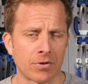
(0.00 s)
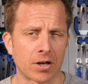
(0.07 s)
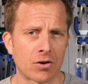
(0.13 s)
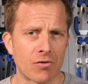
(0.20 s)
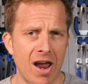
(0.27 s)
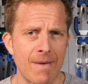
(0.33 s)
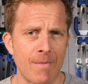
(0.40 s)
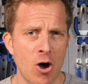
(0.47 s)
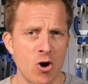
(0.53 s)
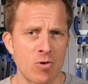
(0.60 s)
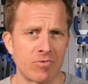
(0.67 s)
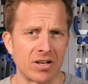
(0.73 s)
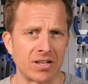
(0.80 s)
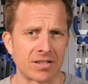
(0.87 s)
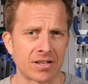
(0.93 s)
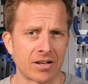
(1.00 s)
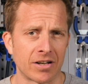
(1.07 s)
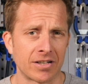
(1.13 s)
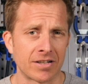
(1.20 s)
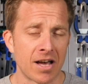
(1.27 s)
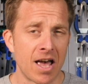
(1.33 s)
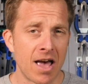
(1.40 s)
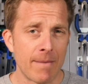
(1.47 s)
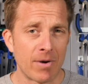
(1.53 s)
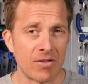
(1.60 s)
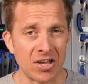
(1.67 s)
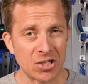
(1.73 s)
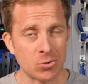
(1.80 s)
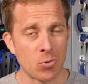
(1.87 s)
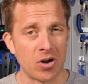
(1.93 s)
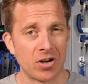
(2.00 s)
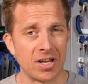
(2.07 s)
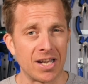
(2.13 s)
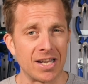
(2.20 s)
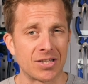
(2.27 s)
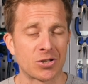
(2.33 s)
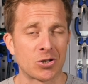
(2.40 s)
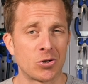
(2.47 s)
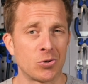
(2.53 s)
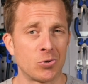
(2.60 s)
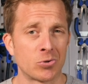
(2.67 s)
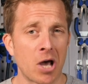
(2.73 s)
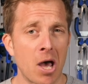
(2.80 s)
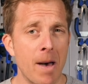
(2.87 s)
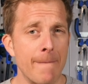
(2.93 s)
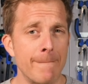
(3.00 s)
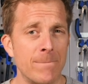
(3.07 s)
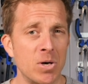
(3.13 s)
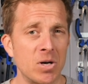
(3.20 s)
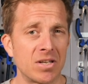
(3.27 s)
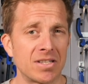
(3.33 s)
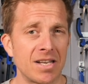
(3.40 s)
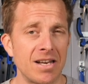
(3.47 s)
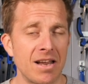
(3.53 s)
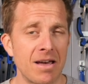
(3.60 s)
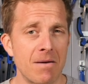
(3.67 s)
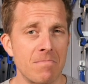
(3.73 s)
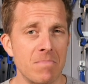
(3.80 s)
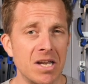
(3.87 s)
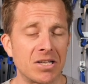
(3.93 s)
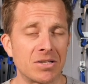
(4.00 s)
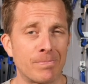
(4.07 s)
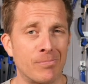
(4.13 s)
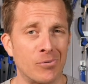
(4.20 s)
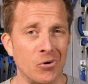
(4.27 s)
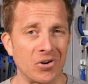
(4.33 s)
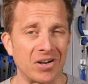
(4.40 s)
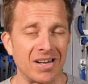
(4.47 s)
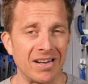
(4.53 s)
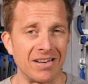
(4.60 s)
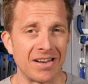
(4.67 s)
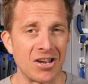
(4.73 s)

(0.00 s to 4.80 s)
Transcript: that Graeme Obree designed, but this one is called Berlin meets Brooklyn,